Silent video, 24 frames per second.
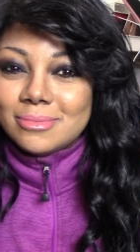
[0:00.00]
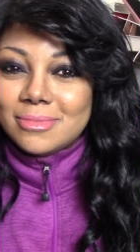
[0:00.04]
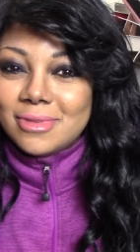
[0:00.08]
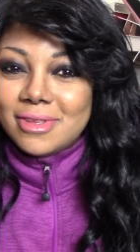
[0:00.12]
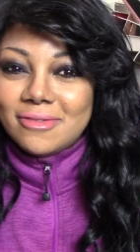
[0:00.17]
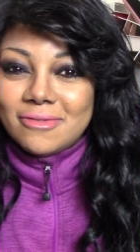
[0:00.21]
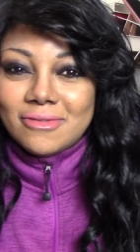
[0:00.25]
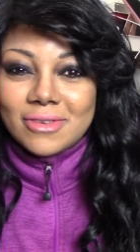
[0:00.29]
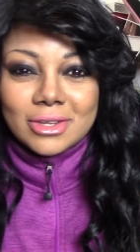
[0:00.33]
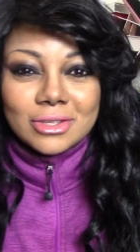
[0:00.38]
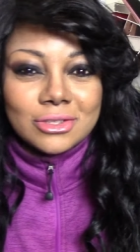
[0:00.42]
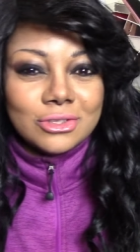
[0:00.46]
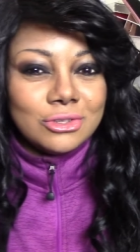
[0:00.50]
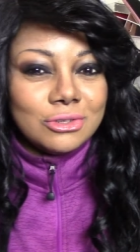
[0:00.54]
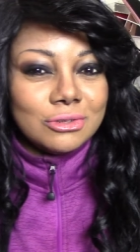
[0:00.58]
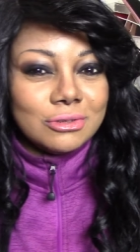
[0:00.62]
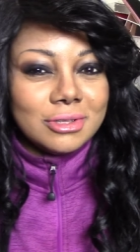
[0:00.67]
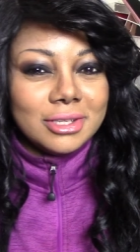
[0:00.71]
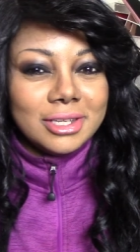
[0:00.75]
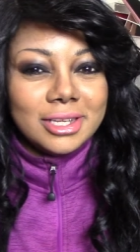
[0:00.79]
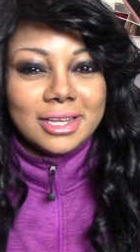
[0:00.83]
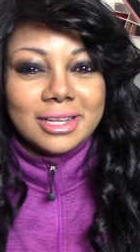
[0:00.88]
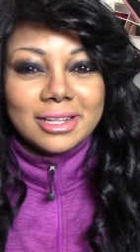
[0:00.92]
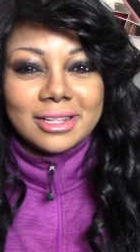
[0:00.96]

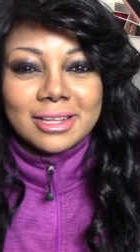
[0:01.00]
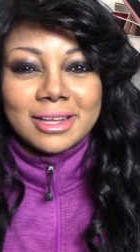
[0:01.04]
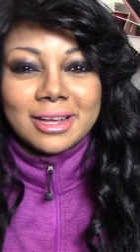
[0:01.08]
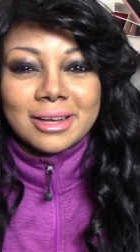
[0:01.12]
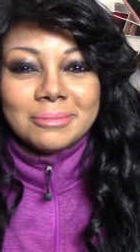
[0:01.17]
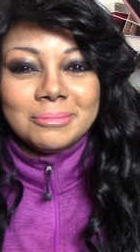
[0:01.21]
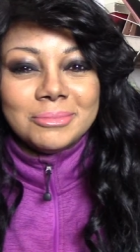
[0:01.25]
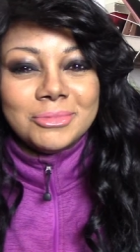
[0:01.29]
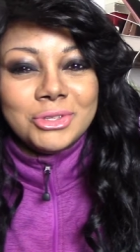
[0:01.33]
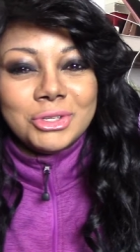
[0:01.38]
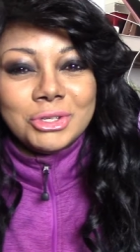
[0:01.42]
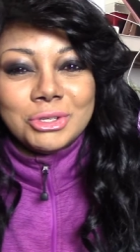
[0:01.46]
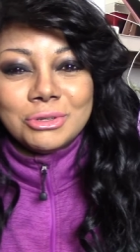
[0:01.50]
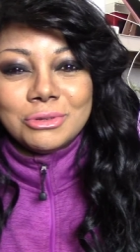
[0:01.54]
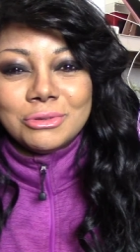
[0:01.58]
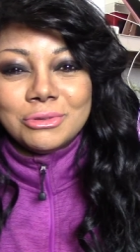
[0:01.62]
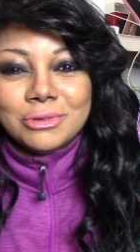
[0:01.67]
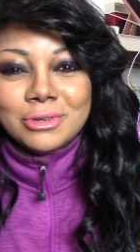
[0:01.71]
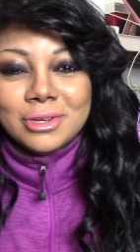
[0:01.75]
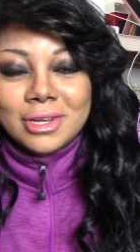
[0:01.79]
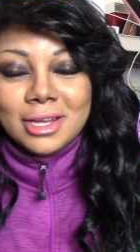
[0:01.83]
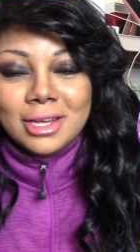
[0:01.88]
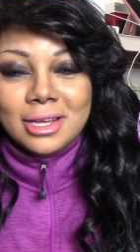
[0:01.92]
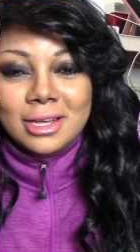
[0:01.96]
eventually I'll come
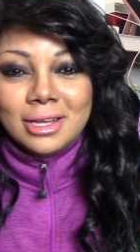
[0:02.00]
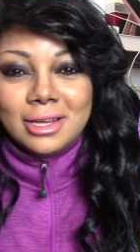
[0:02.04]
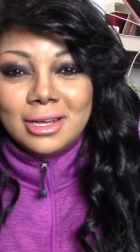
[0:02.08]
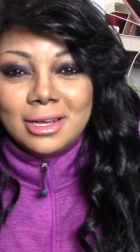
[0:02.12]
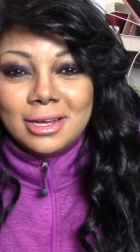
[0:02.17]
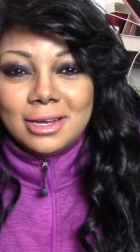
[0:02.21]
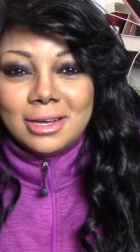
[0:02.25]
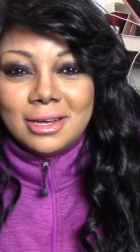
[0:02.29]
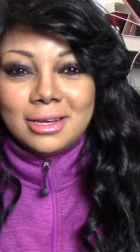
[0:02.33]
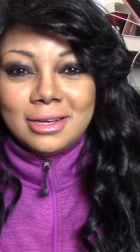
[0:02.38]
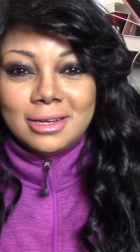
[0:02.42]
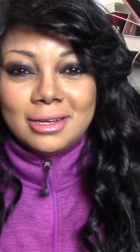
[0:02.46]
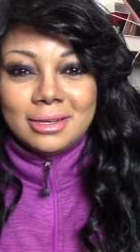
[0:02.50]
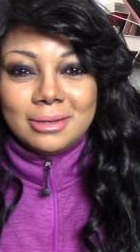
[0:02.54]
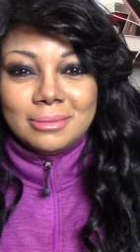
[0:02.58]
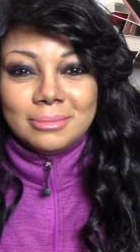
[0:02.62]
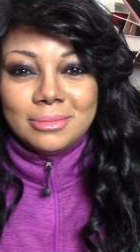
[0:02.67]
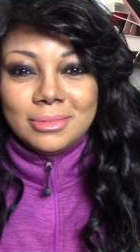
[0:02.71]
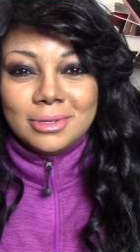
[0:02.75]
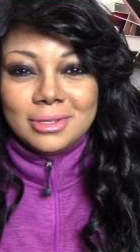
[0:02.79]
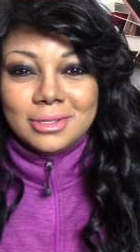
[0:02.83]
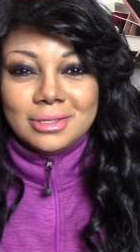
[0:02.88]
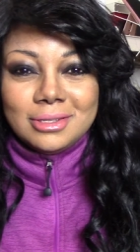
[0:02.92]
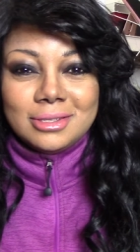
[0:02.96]
to
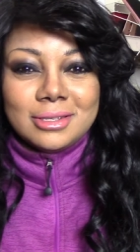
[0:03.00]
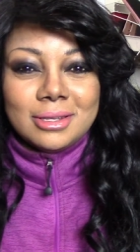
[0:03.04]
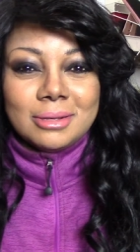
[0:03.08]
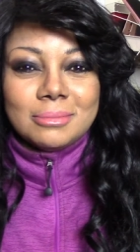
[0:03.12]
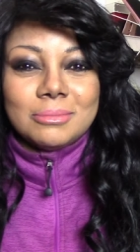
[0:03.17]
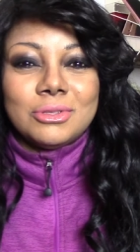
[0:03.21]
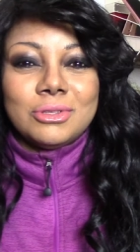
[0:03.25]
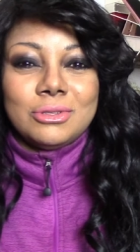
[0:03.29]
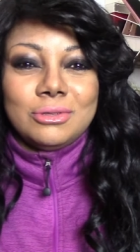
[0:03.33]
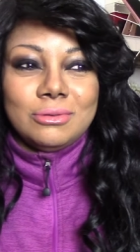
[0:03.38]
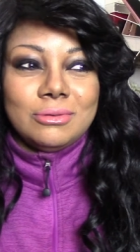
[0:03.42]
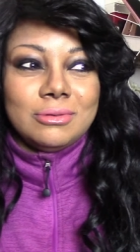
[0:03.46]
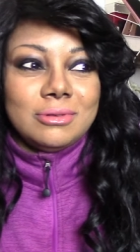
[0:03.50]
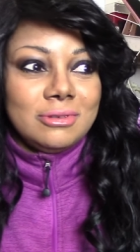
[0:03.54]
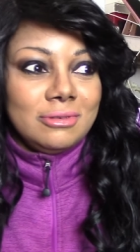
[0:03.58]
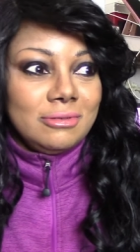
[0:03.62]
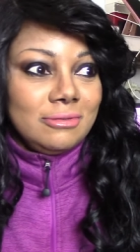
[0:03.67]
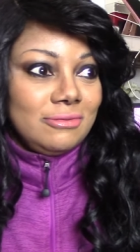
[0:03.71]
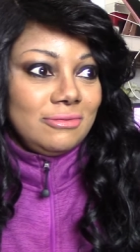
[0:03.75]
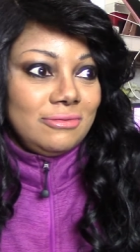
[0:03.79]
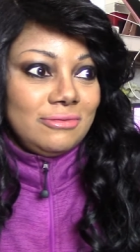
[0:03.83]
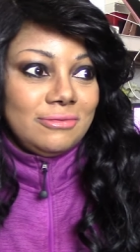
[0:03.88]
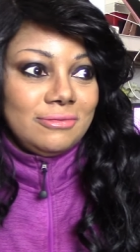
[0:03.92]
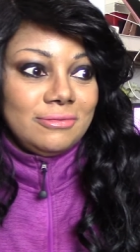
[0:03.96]
um, some sort
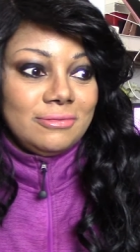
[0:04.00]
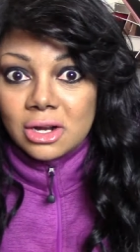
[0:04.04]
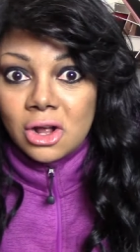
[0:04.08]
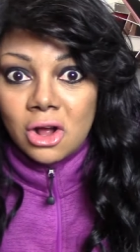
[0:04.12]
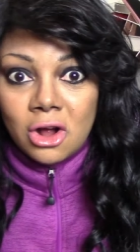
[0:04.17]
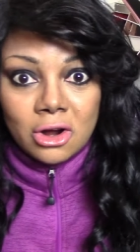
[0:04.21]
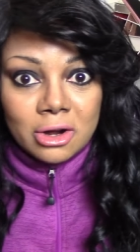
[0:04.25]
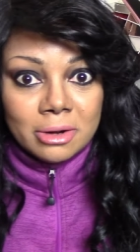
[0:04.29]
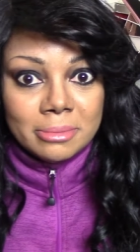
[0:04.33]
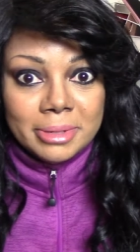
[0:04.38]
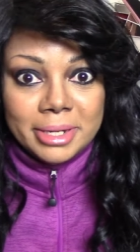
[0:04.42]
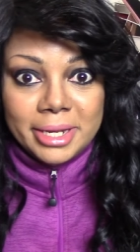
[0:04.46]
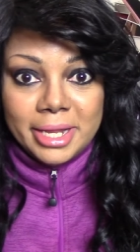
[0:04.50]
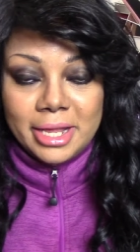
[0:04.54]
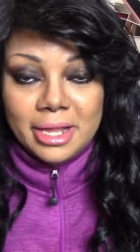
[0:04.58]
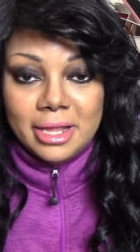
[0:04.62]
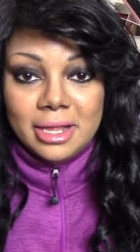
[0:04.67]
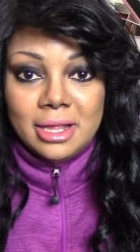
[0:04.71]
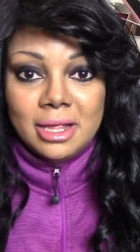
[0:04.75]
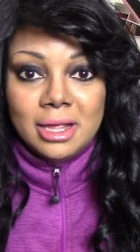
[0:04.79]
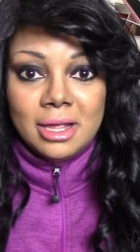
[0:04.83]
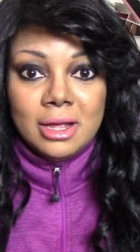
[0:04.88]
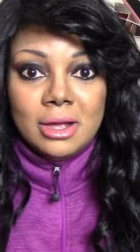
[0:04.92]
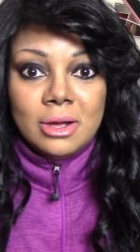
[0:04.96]
of
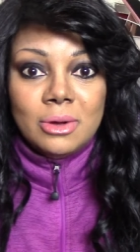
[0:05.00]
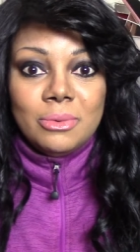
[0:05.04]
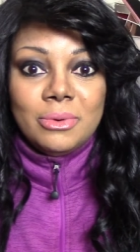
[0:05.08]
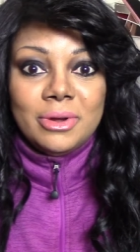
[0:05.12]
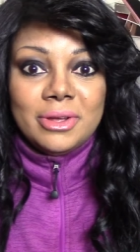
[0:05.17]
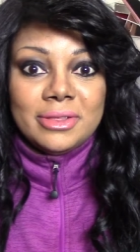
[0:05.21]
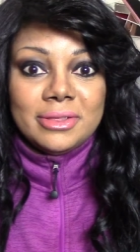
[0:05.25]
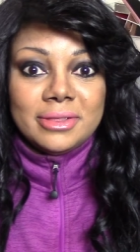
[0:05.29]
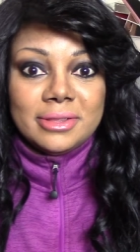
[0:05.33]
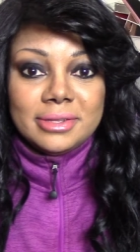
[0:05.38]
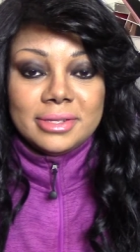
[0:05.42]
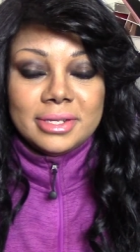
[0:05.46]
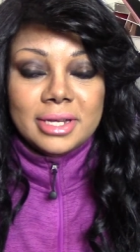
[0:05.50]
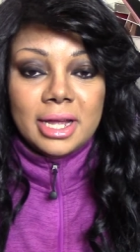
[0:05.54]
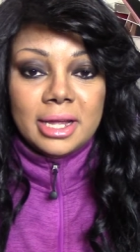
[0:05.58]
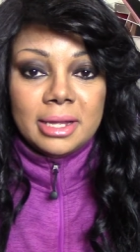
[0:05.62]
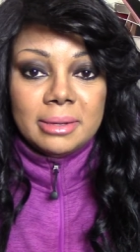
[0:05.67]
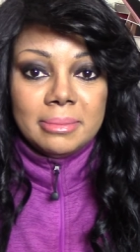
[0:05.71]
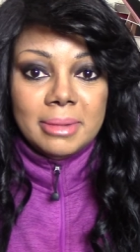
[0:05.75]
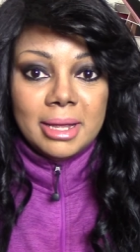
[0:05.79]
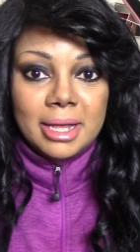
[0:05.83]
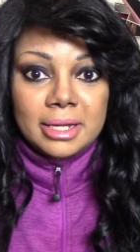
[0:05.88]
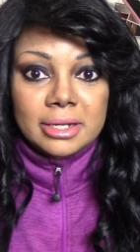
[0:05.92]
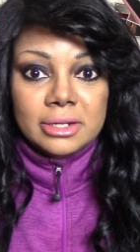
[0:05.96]
harmony with
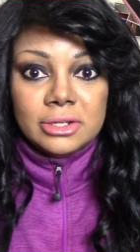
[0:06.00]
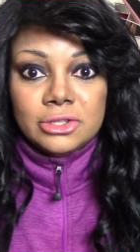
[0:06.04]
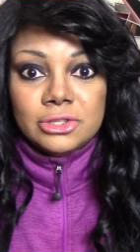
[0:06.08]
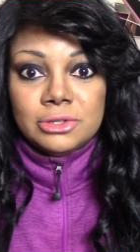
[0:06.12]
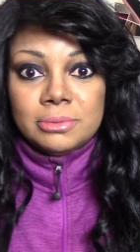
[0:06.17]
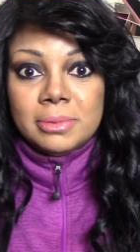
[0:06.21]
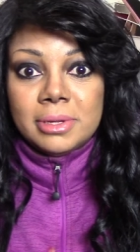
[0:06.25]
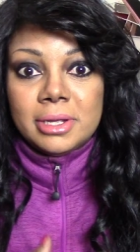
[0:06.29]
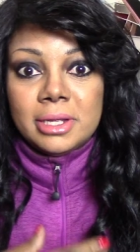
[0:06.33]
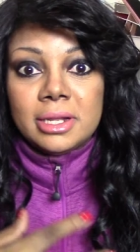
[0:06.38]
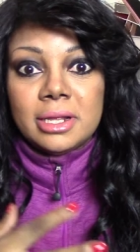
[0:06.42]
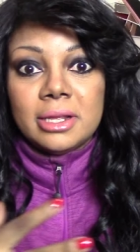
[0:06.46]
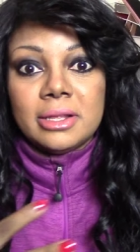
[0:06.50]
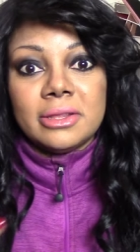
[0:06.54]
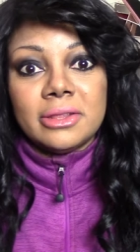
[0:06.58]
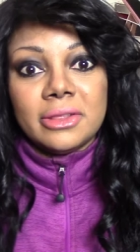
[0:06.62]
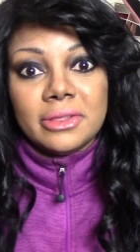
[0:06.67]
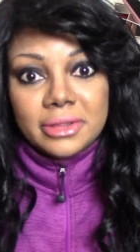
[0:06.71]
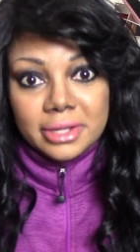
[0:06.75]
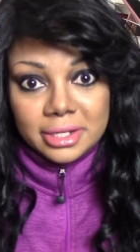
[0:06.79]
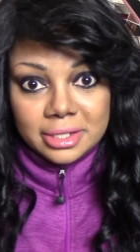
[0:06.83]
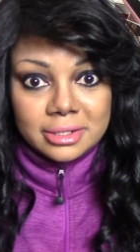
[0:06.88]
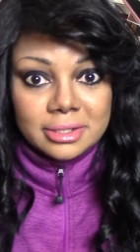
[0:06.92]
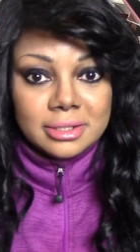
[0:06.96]
time management and the
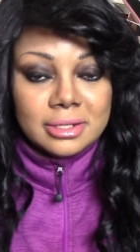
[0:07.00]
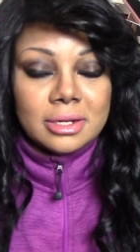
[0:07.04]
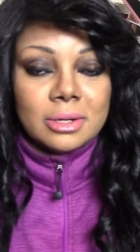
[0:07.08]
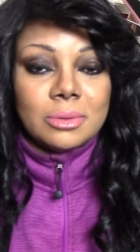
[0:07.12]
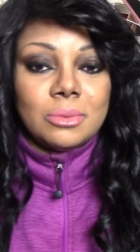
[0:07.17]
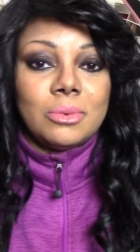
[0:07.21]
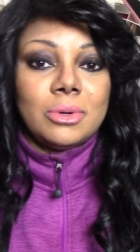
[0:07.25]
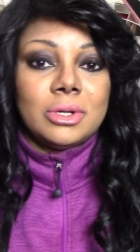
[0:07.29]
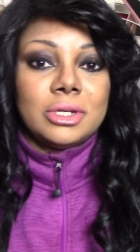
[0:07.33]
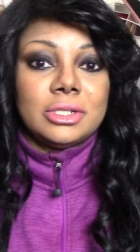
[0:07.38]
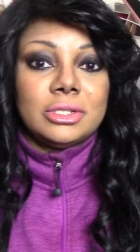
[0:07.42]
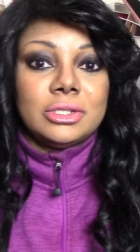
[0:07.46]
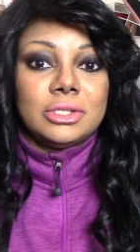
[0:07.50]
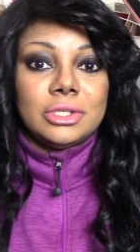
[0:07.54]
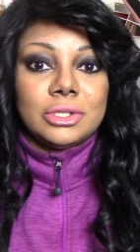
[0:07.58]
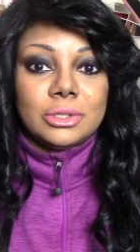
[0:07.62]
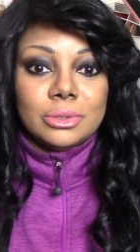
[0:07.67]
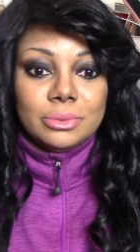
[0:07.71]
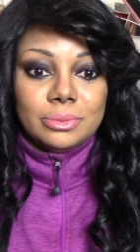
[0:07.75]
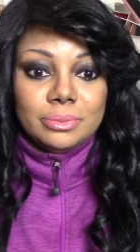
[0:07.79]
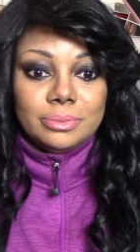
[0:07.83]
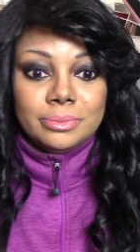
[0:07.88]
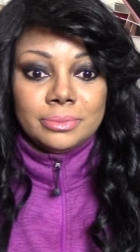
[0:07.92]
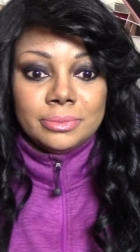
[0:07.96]
things that I want to
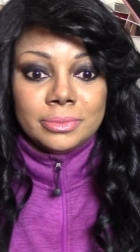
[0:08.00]
do.